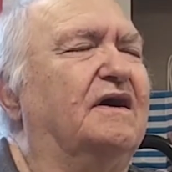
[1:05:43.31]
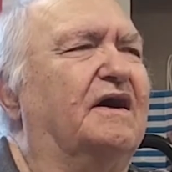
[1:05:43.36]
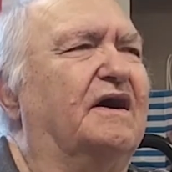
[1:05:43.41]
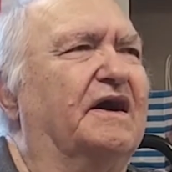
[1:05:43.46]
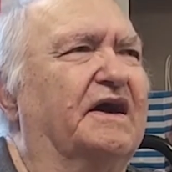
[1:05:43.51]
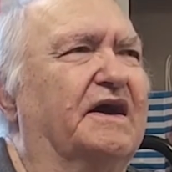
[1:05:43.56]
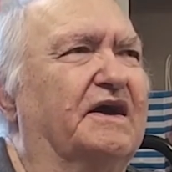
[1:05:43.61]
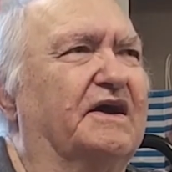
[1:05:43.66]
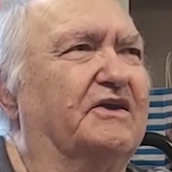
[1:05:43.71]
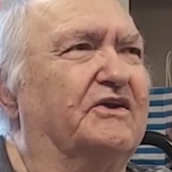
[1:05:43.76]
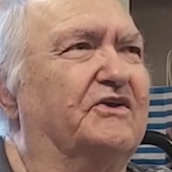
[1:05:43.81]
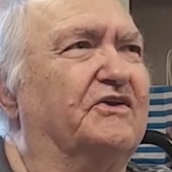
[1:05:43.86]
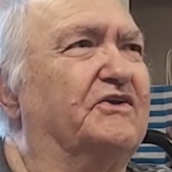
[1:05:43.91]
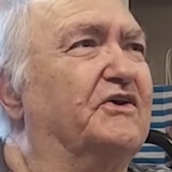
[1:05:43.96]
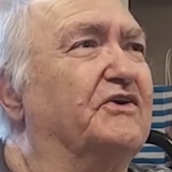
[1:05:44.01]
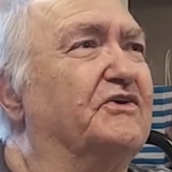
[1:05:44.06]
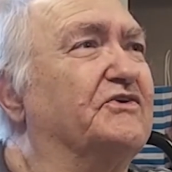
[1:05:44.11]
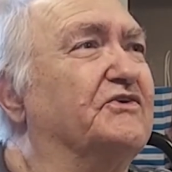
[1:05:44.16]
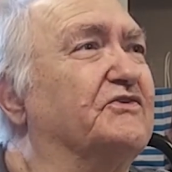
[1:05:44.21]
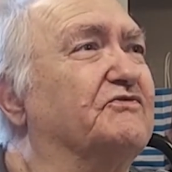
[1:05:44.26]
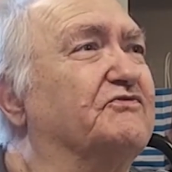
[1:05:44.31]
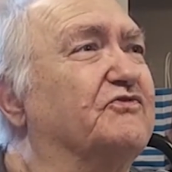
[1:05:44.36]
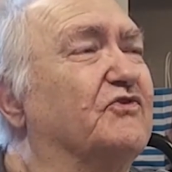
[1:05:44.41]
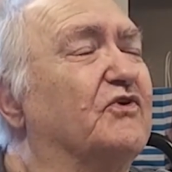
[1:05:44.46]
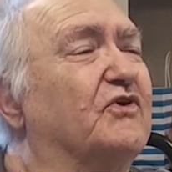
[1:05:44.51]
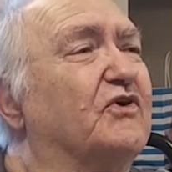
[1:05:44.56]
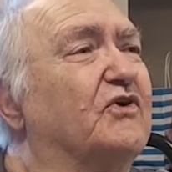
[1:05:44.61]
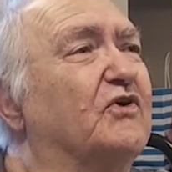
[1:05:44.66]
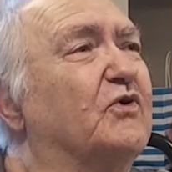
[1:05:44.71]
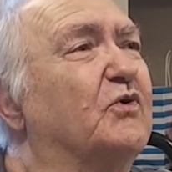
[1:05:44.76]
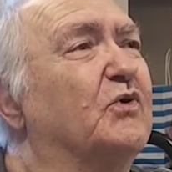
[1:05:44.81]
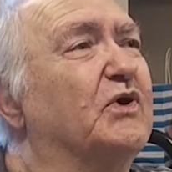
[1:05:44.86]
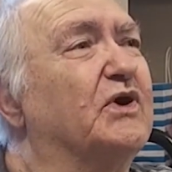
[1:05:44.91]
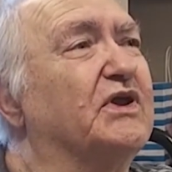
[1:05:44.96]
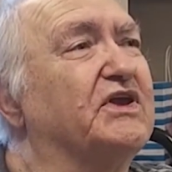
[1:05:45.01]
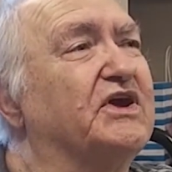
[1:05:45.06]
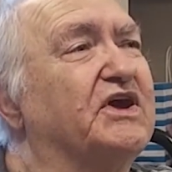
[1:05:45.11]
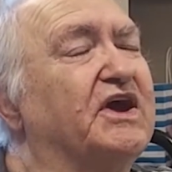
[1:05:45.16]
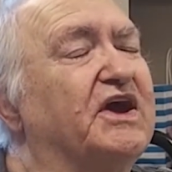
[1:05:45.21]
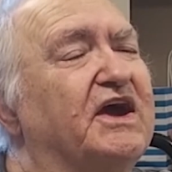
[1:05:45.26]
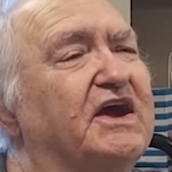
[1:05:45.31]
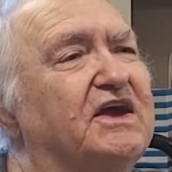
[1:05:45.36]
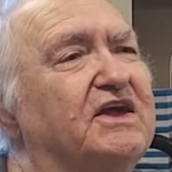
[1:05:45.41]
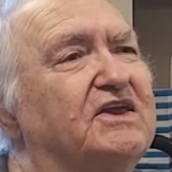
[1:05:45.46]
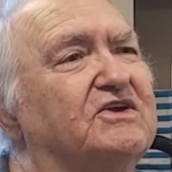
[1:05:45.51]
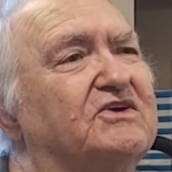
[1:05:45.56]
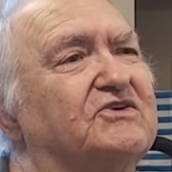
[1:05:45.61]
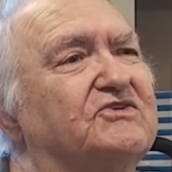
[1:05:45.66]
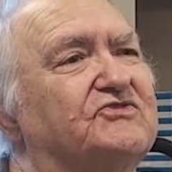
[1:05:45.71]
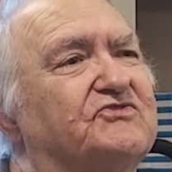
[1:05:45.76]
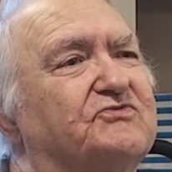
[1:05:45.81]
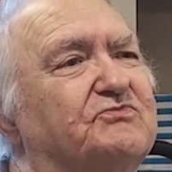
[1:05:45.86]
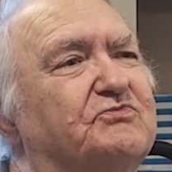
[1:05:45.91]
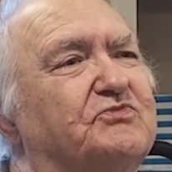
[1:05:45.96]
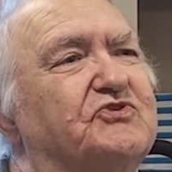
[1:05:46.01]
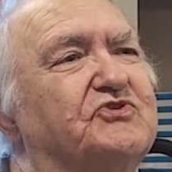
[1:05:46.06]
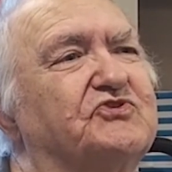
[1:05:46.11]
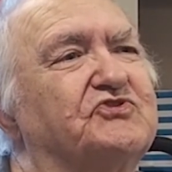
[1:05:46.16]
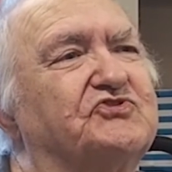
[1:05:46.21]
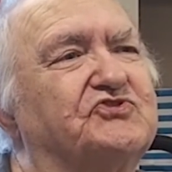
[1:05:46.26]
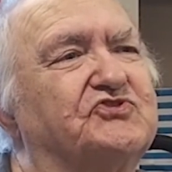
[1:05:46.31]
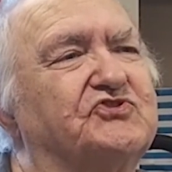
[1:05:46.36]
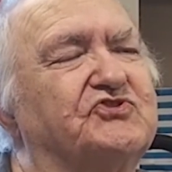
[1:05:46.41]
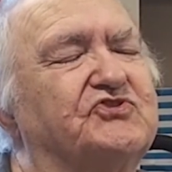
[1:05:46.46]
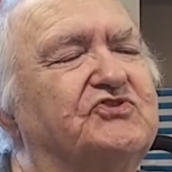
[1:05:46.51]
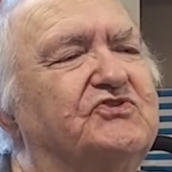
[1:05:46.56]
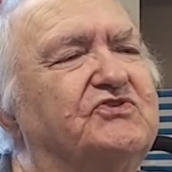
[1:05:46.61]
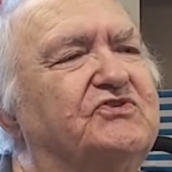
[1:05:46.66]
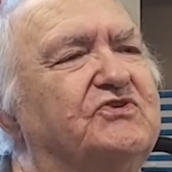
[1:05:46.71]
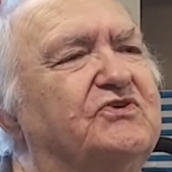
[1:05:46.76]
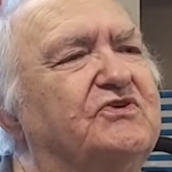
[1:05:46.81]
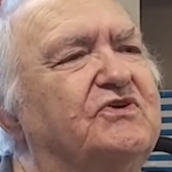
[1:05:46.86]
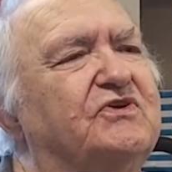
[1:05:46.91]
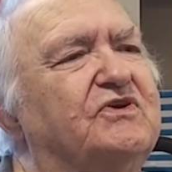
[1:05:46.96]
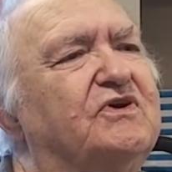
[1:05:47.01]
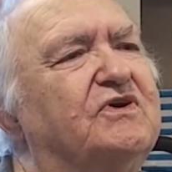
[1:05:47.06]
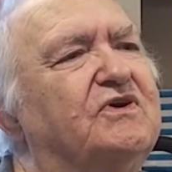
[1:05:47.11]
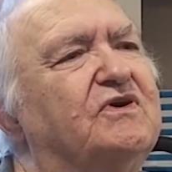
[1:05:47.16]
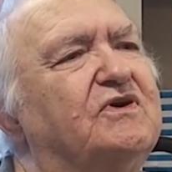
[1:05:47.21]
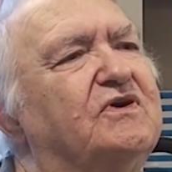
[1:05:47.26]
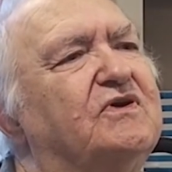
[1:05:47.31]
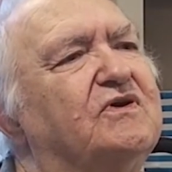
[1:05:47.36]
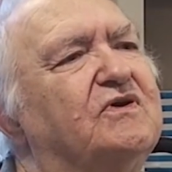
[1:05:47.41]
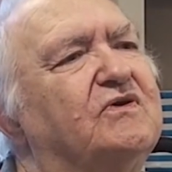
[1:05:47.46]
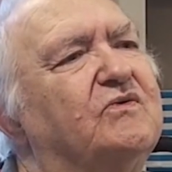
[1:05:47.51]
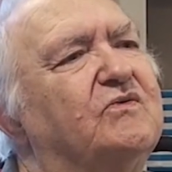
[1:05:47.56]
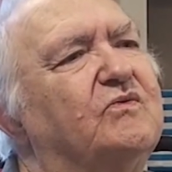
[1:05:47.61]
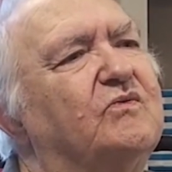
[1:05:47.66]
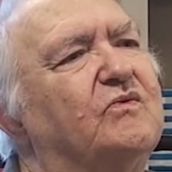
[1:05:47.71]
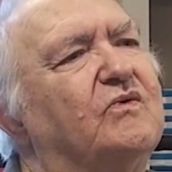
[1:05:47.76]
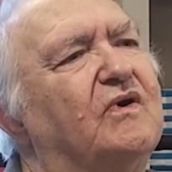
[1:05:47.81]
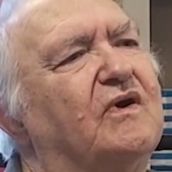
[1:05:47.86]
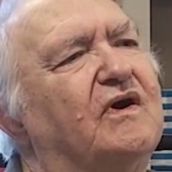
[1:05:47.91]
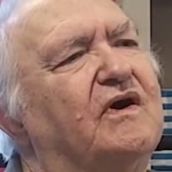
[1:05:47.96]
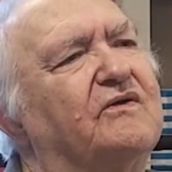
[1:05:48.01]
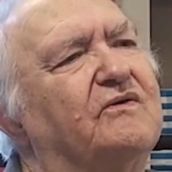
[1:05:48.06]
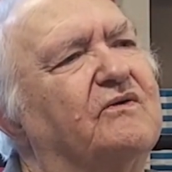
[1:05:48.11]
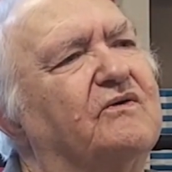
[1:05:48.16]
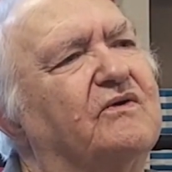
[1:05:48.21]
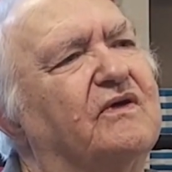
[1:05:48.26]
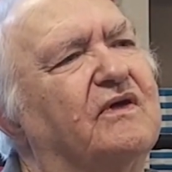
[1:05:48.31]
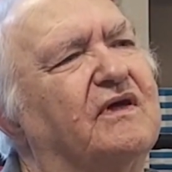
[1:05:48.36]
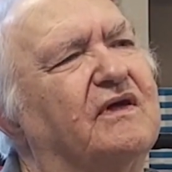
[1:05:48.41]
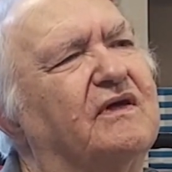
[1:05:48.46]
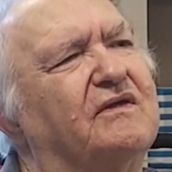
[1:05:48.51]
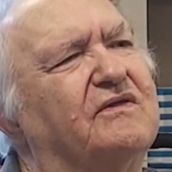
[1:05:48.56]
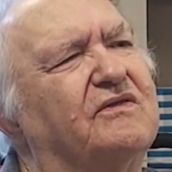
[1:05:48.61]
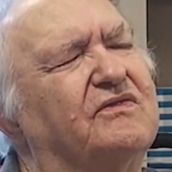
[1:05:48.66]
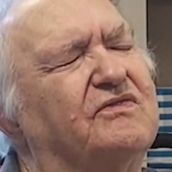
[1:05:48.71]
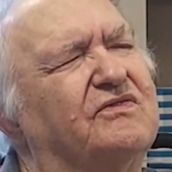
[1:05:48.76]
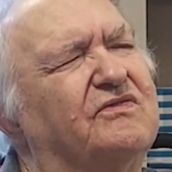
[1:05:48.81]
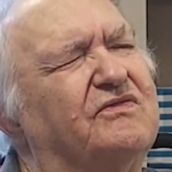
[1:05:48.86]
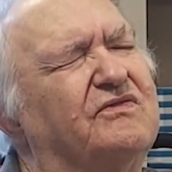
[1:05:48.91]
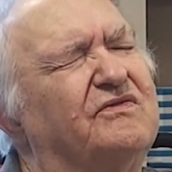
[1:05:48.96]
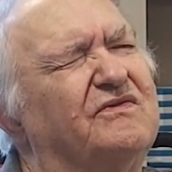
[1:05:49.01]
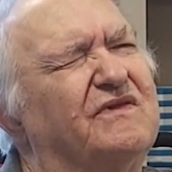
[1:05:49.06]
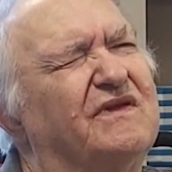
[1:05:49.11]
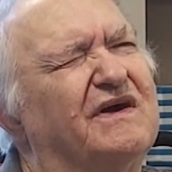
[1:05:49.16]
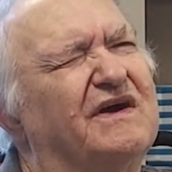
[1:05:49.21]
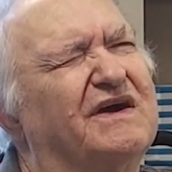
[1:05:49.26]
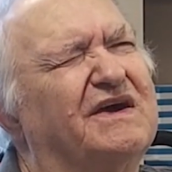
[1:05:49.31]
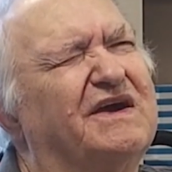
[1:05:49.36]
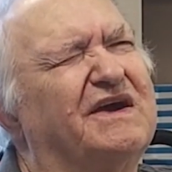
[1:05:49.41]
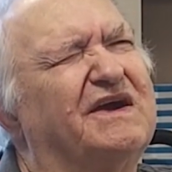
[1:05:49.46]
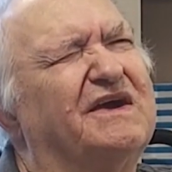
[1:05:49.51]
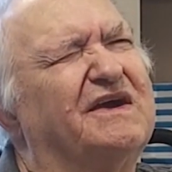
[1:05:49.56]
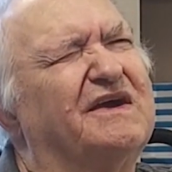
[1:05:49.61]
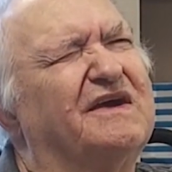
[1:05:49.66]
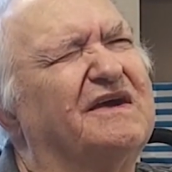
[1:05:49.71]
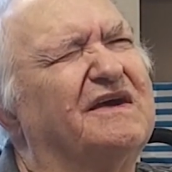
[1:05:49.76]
I had another 401k distribution. One was, it